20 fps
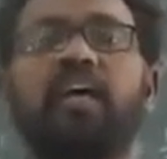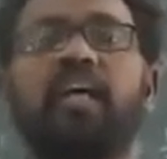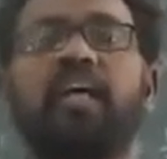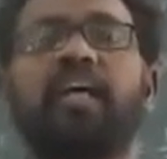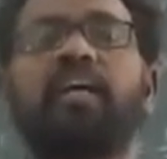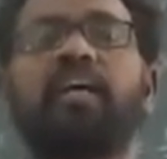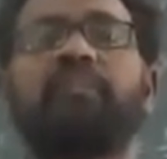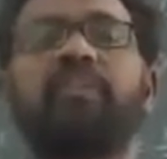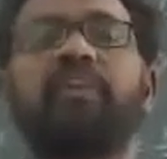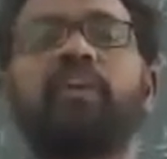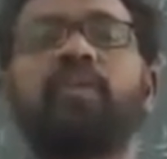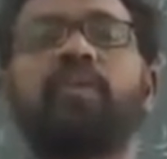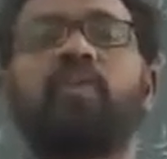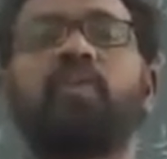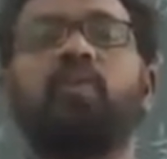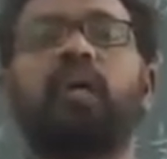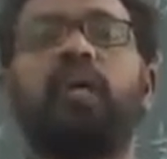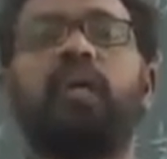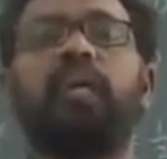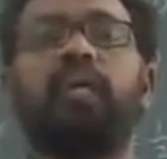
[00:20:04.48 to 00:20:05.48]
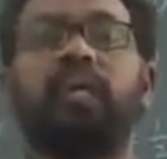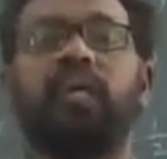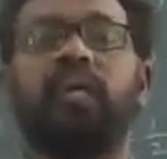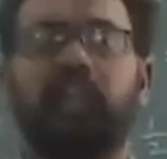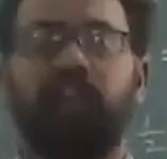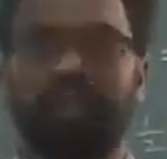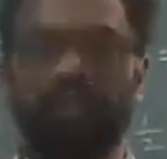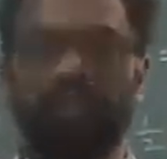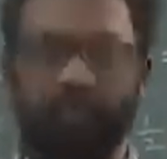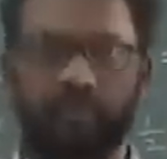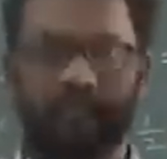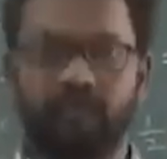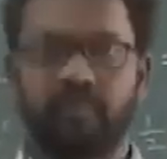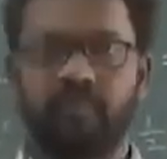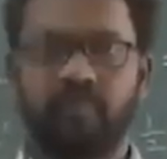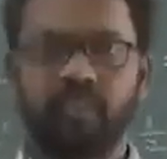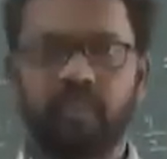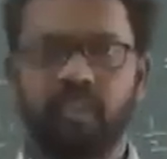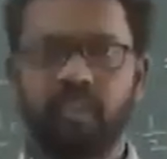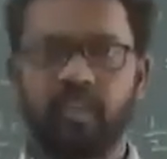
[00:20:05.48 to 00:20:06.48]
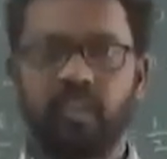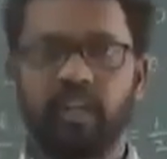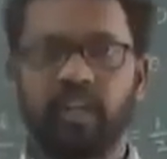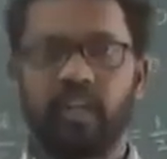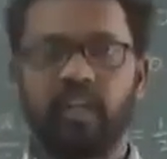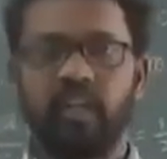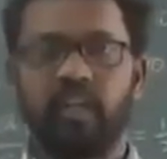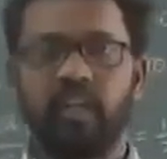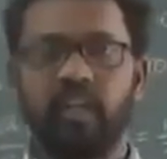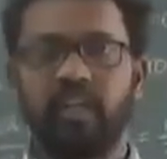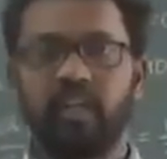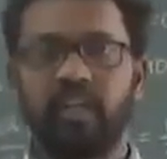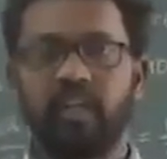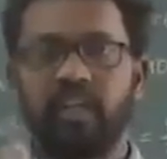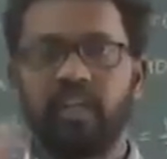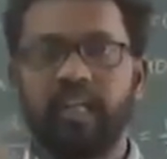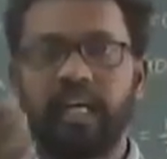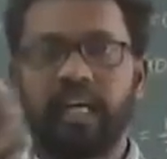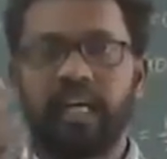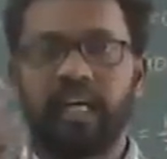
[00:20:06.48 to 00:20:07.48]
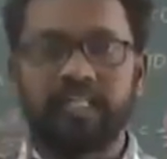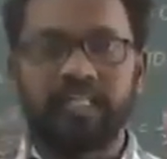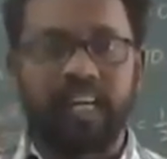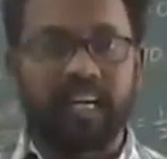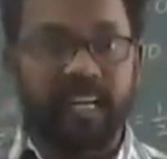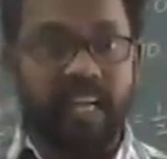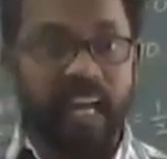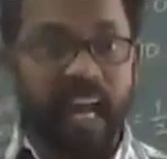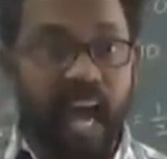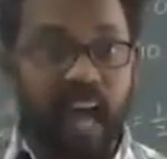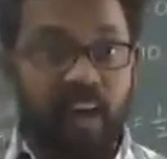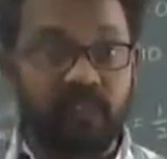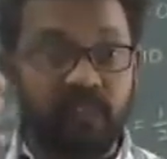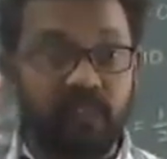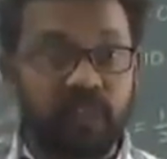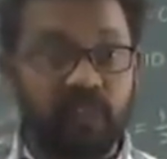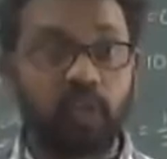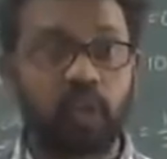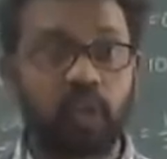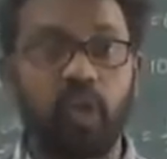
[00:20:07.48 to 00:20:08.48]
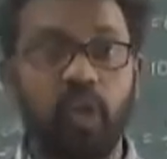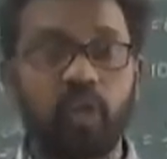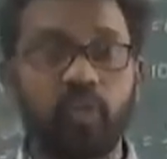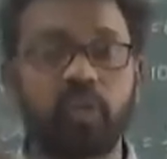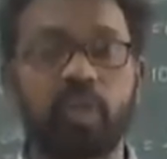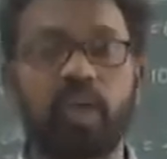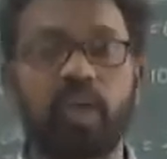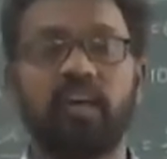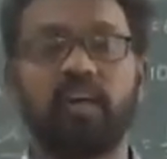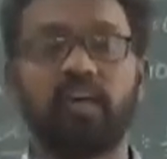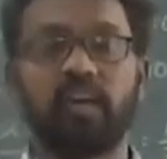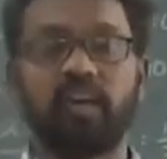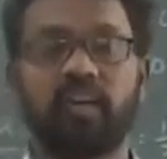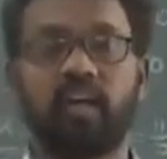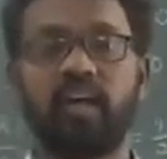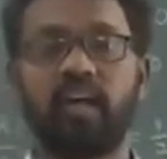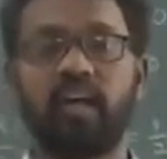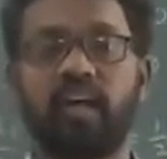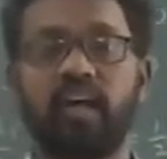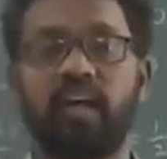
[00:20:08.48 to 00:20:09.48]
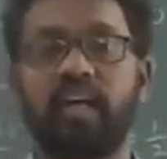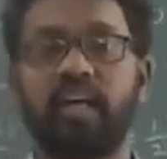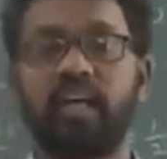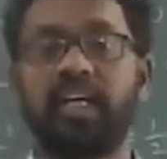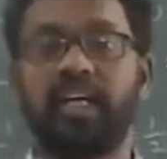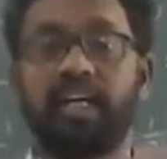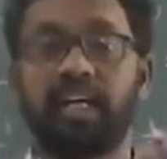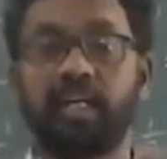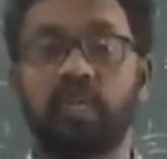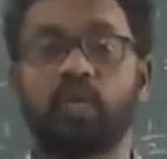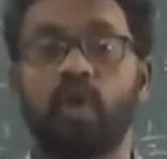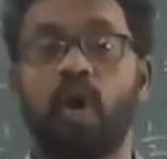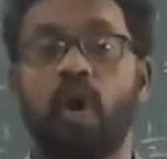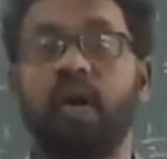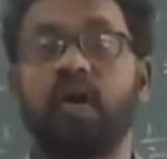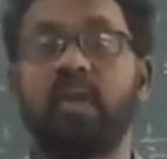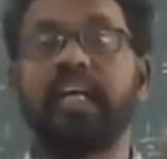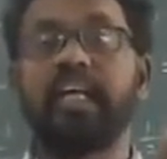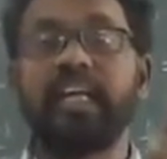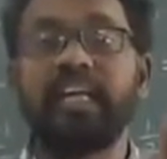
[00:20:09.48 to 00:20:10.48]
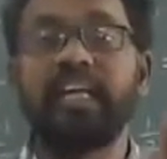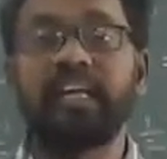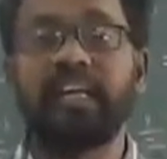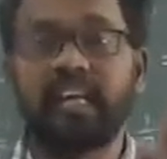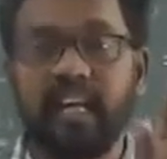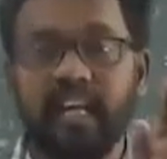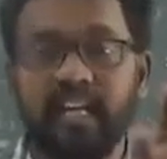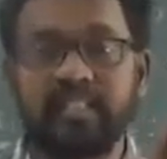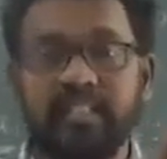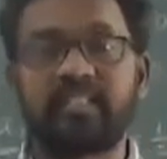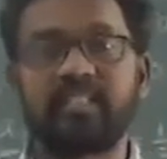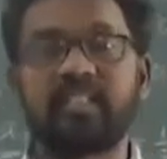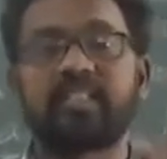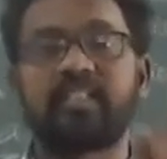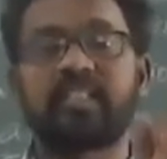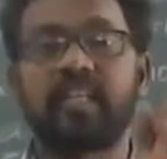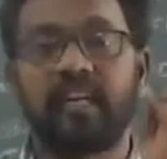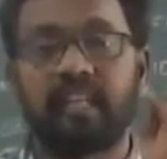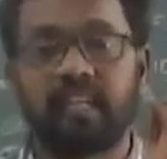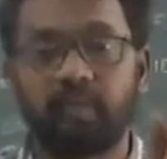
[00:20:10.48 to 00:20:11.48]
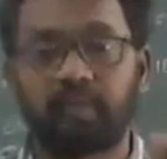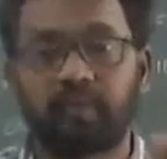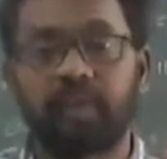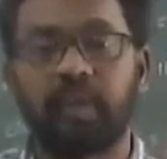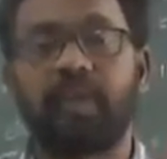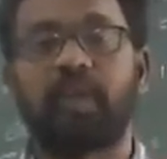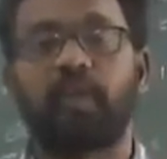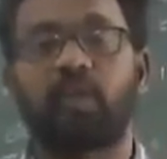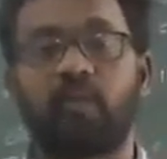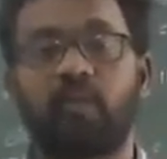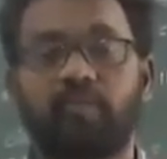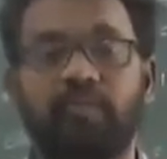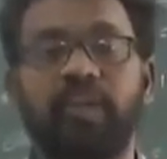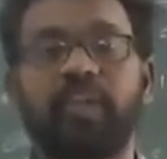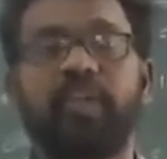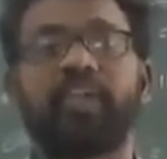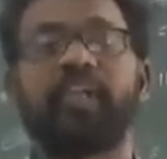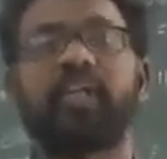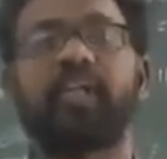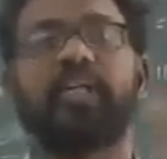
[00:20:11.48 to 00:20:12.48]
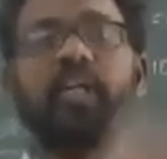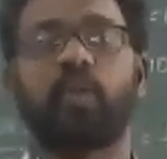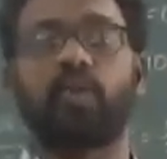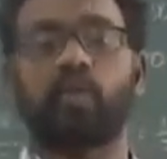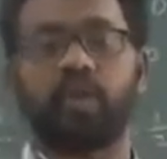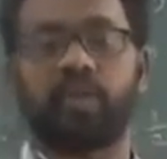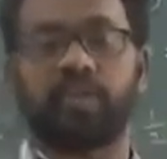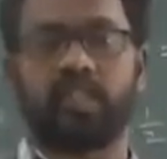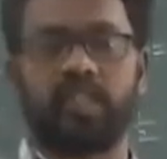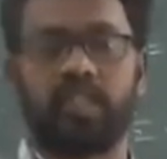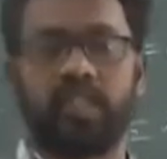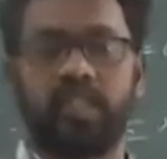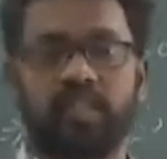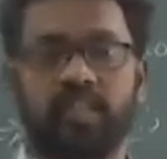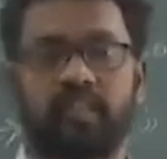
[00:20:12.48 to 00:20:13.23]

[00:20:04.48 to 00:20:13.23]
individually. That doesn't have the solution. It is called inconsistent pair of linear equations.